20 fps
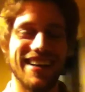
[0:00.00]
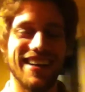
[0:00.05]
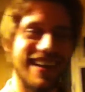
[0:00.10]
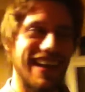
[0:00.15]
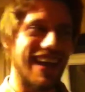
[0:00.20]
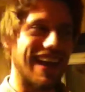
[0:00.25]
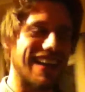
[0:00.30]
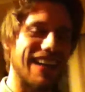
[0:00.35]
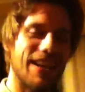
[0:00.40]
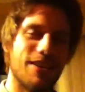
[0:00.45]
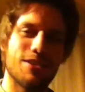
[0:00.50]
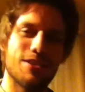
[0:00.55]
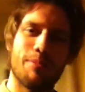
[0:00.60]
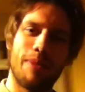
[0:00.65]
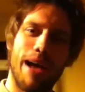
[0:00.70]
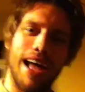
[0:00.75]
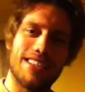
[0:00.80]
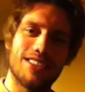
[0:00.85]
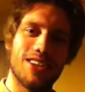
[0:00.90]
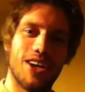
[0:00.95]
Yeah, that was a
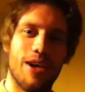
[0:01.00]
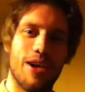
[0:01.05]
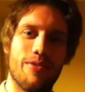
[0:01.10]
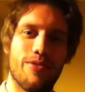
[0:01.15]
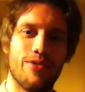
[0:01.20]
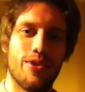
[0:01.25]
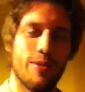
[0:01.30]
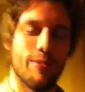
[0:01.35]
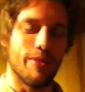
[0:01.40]
bad time for